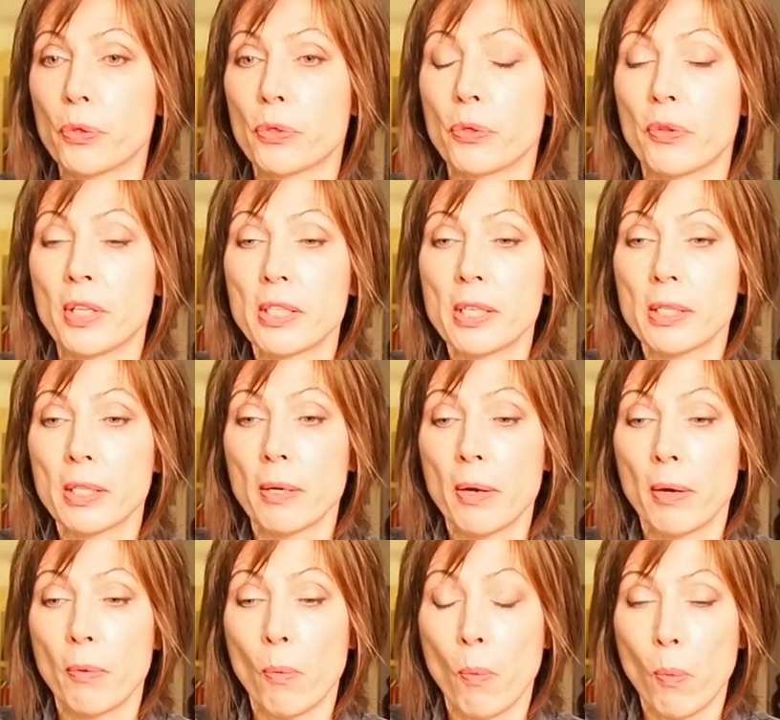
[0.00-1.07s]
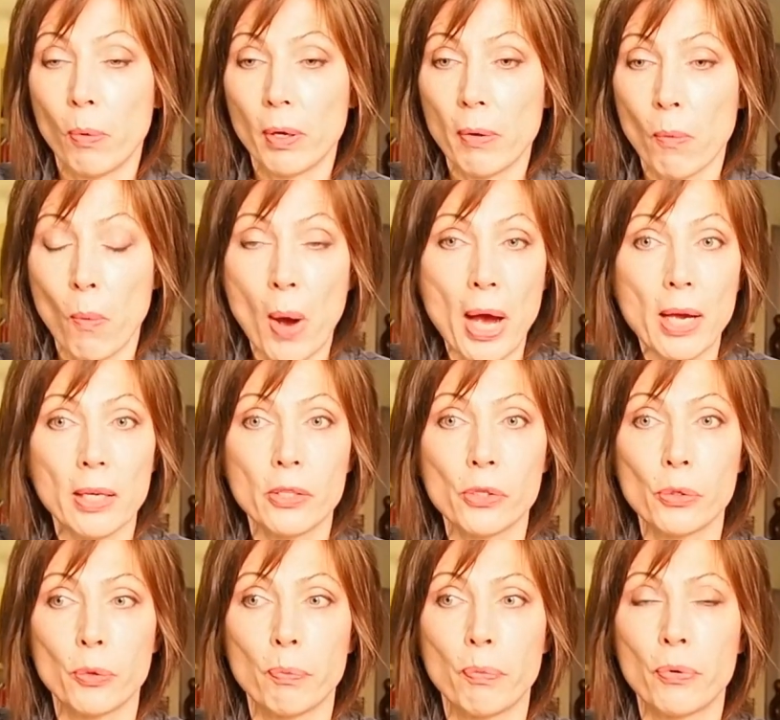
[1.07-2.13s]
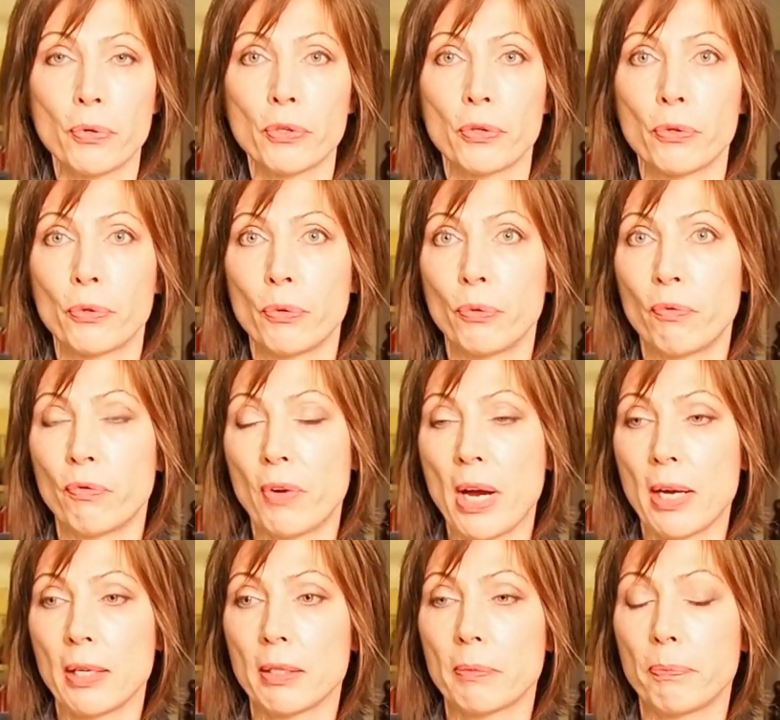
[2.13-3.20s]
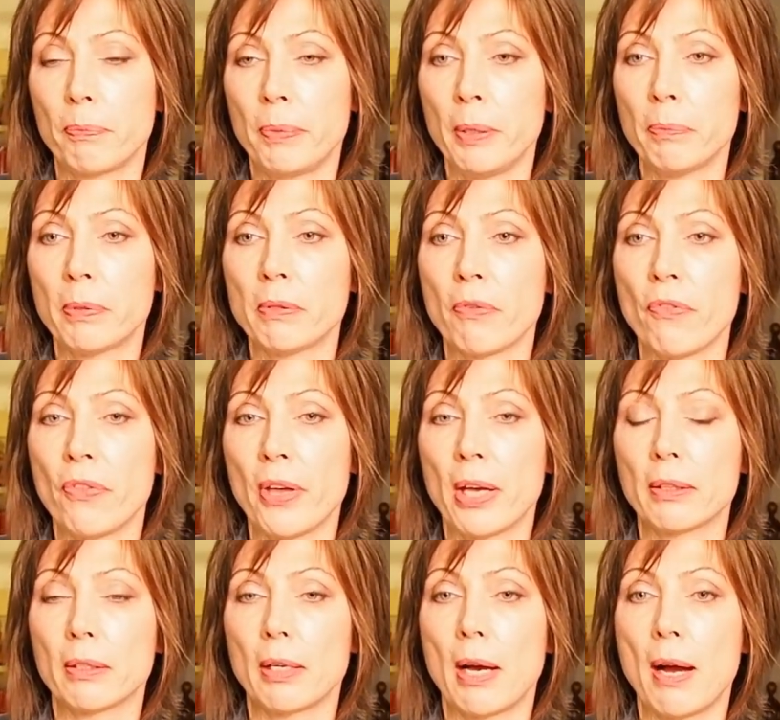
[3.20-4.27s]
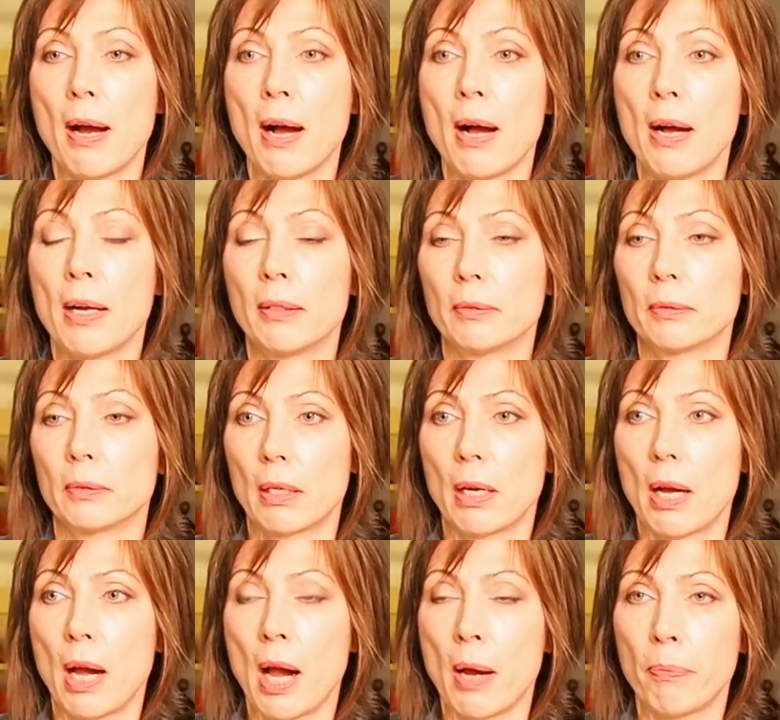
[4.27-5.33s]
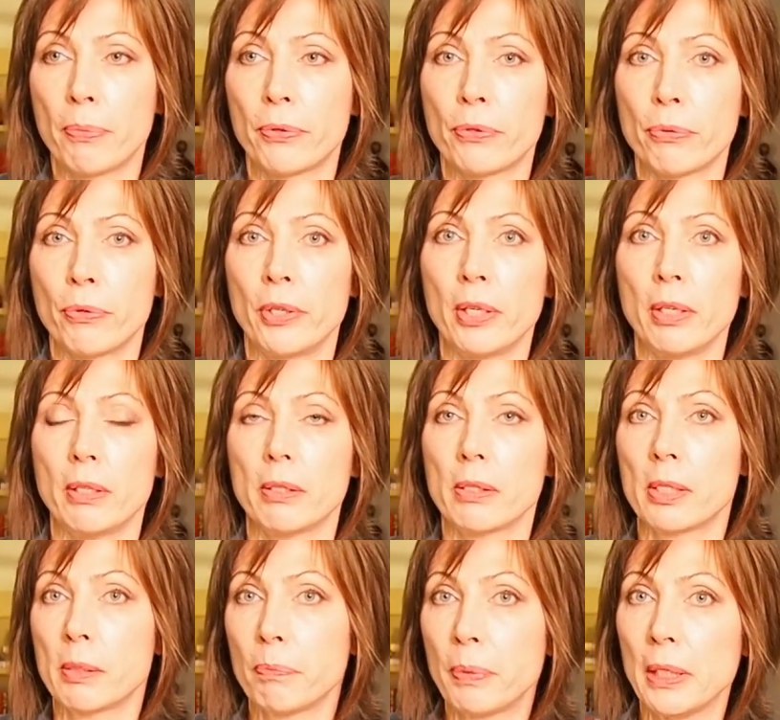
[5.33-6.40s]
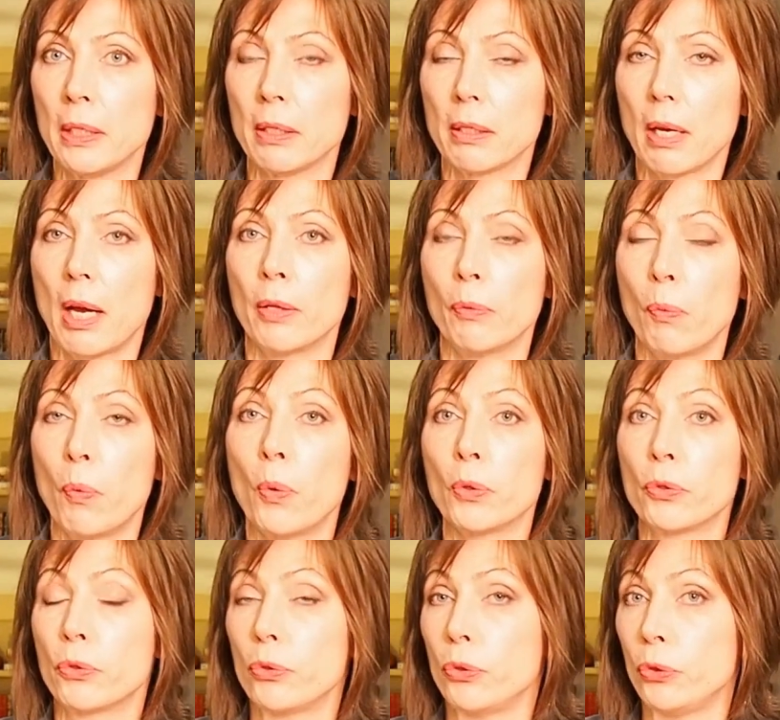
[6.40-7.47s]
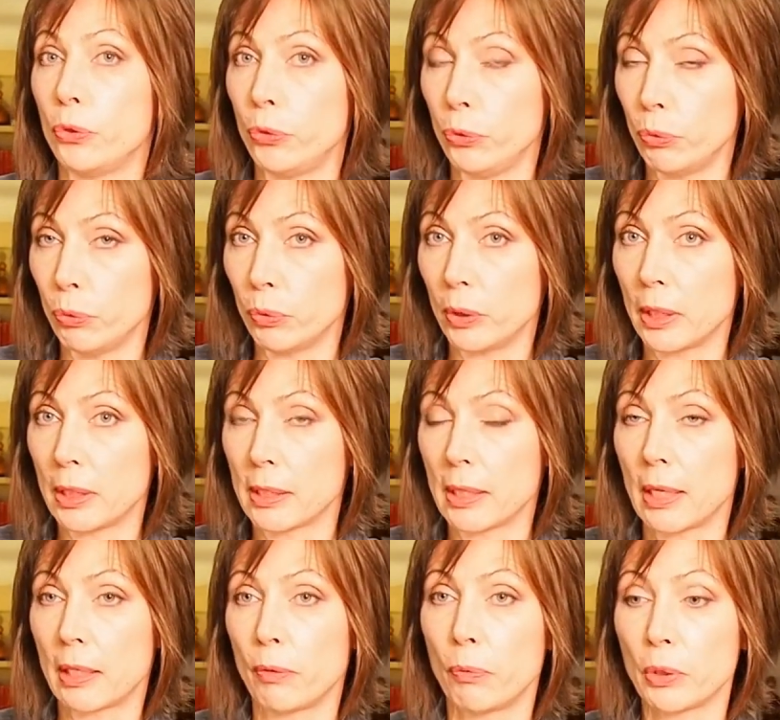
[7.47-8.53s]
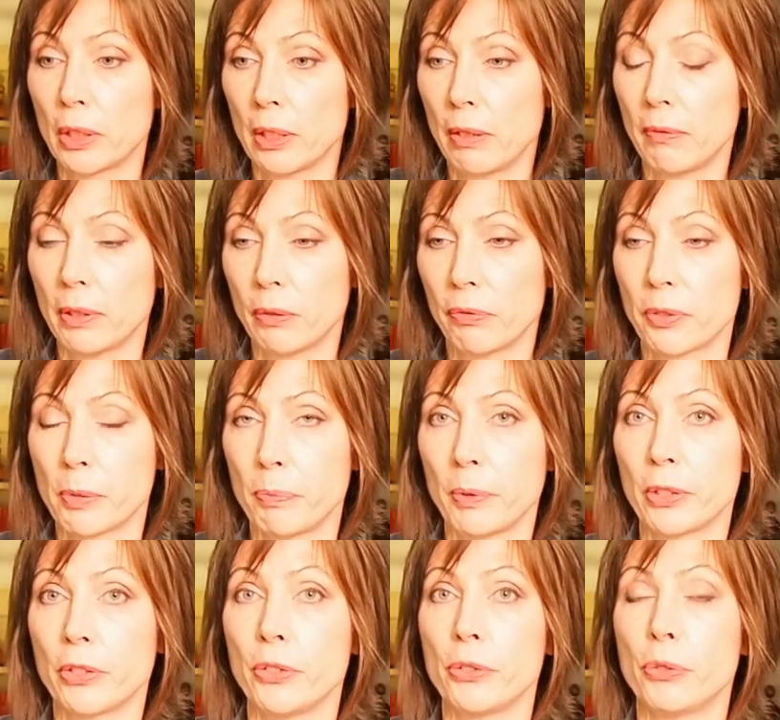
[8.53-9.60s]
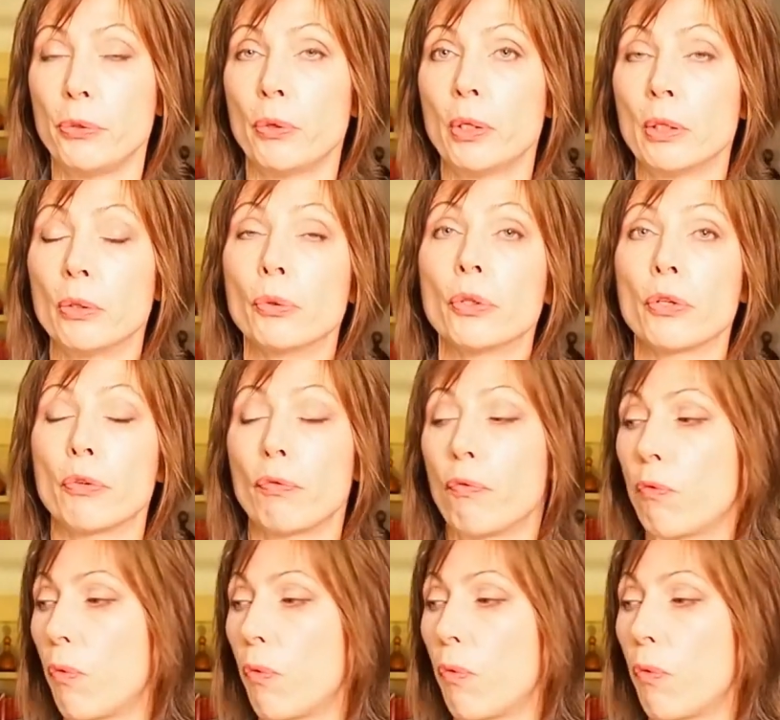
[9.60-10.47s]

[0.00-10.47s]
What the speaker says: So this is why it's so important to find people that are up to the speed on what level of expertise you are looking